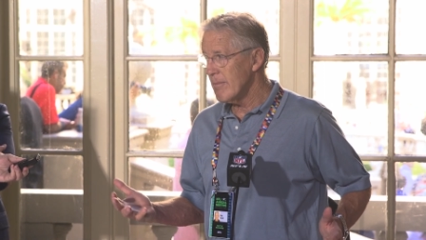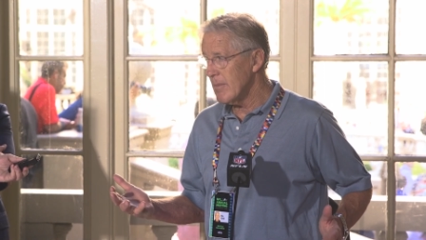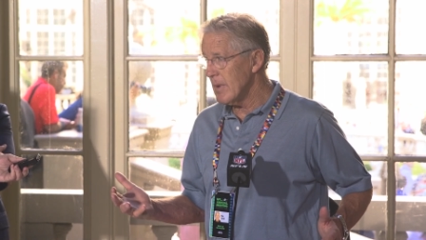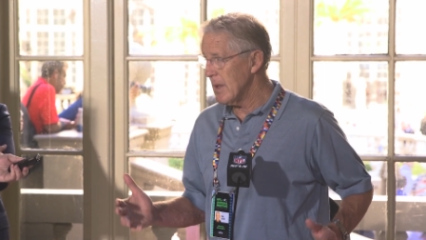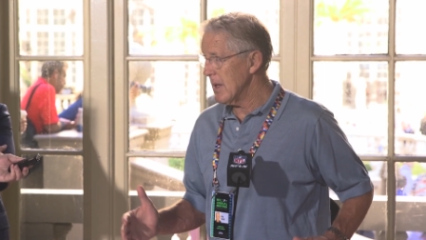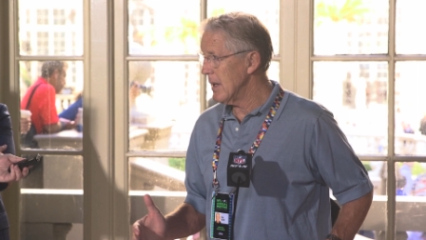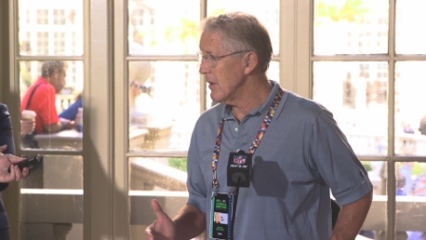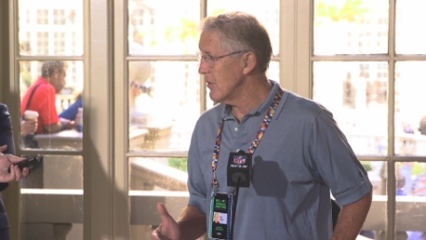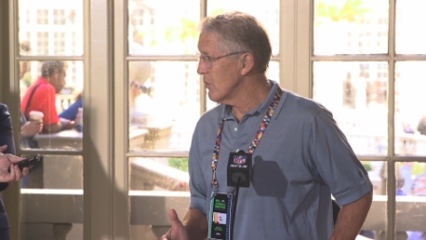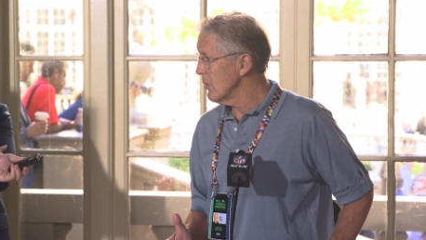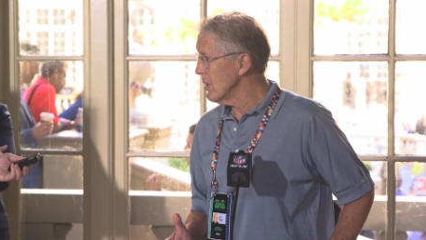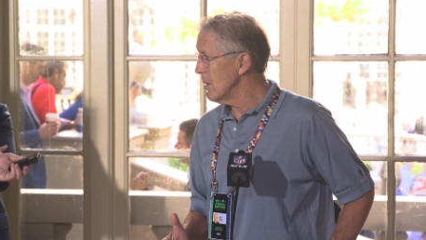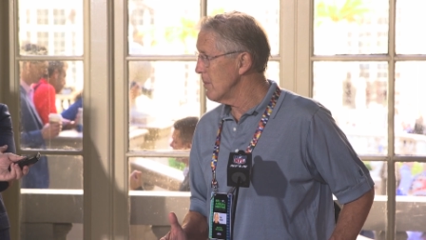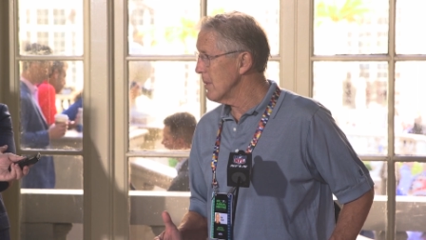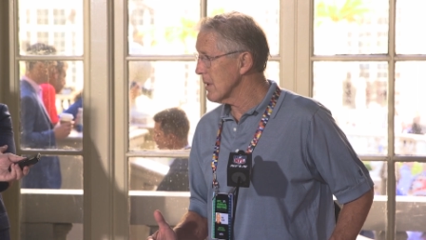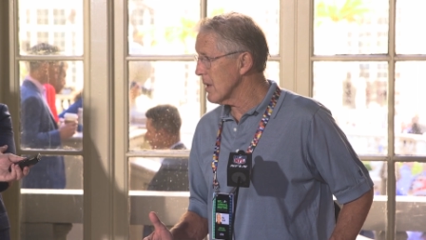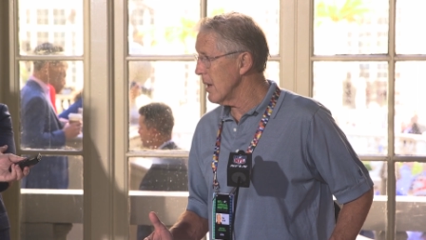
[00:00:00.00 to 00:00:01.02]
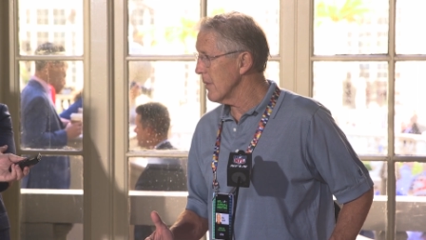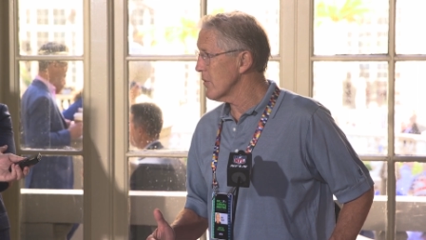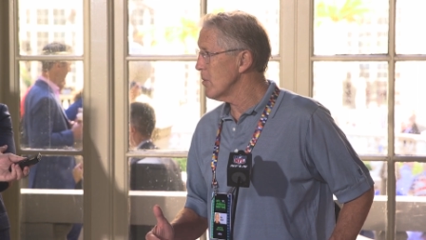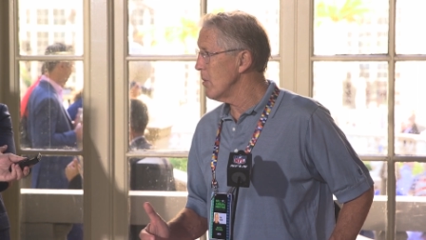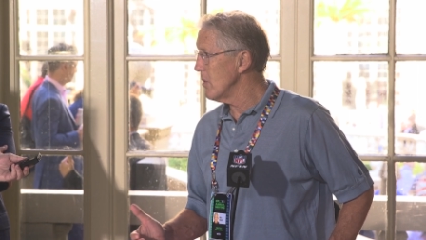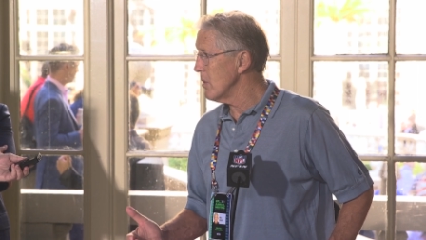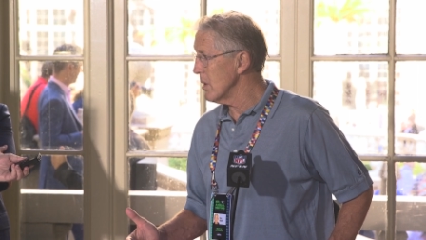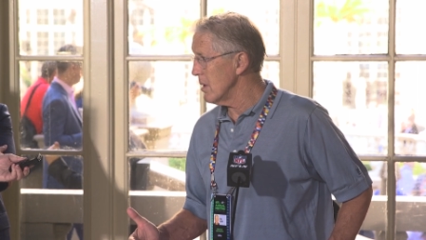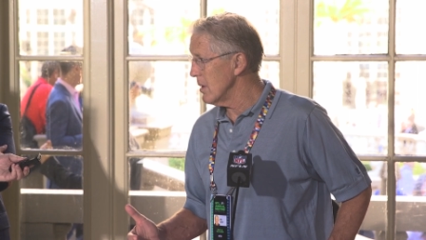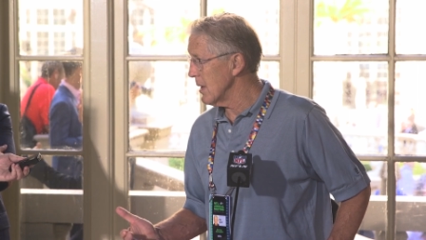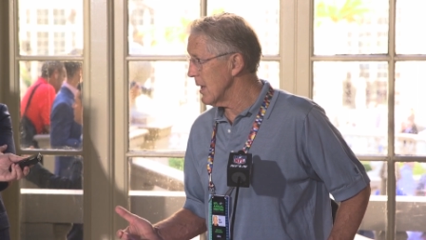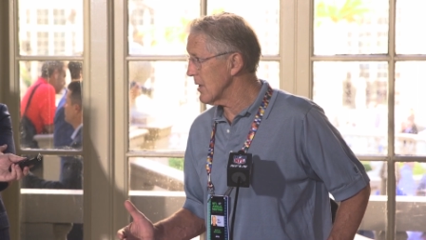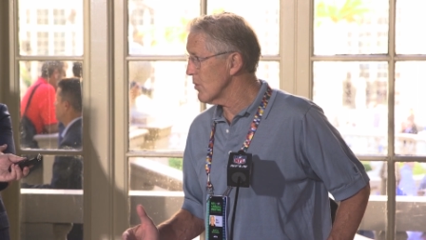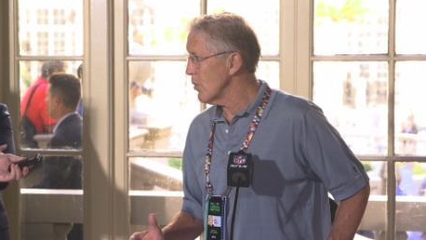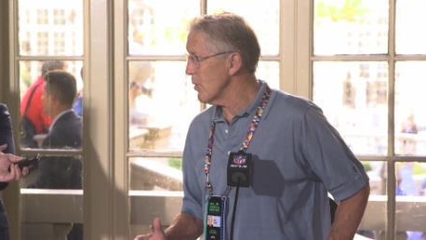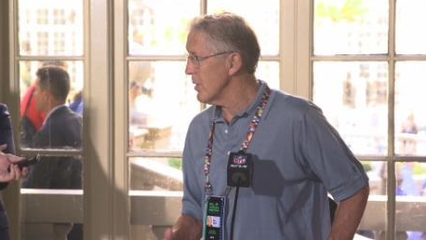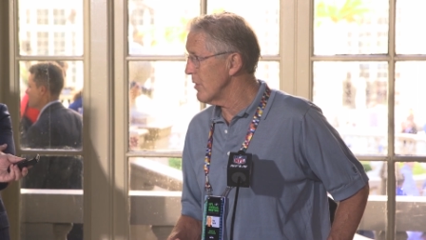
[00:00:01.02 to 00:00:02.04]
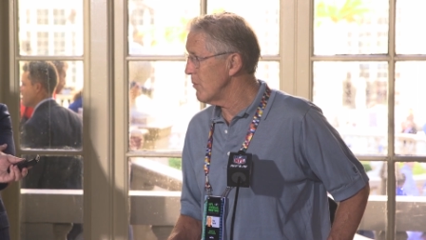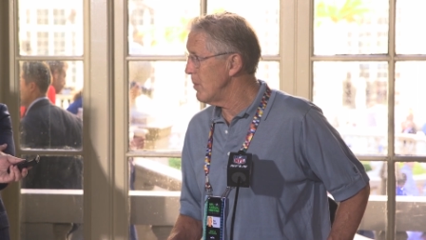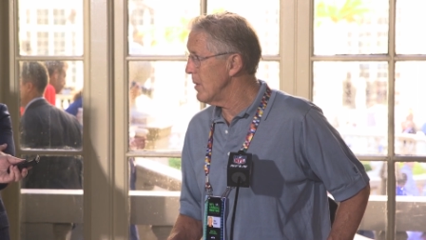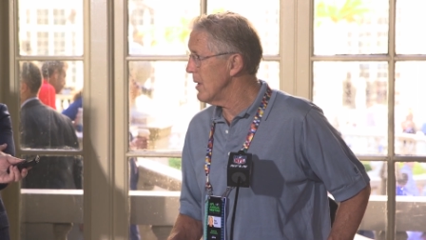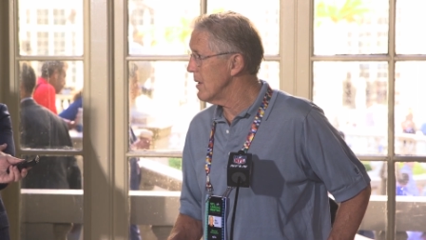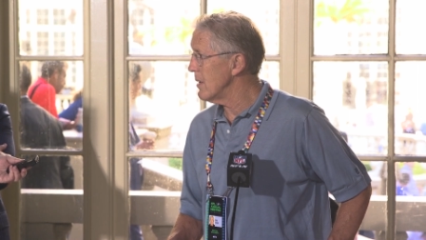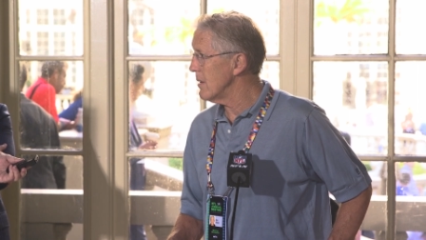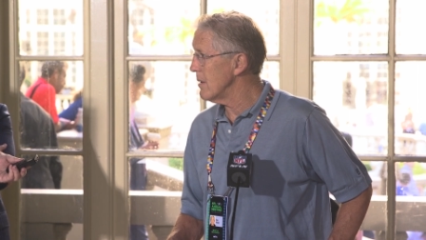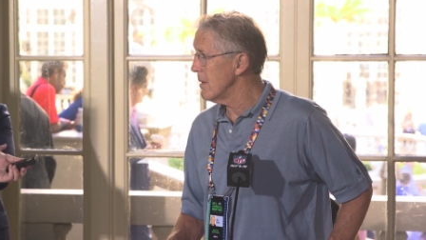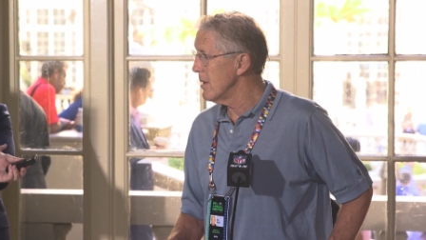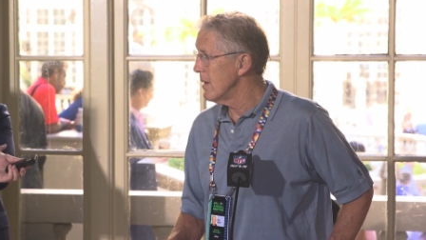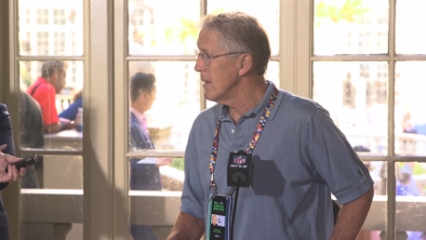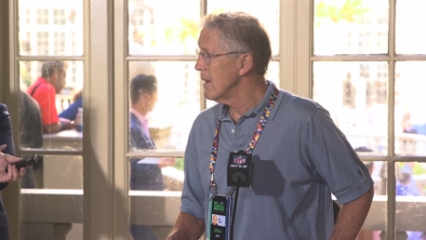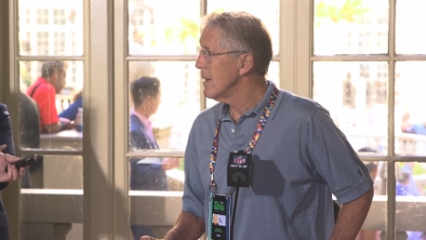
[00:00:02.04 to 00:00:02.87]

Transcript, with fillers: he, he's really been comfortable and liked where he's been and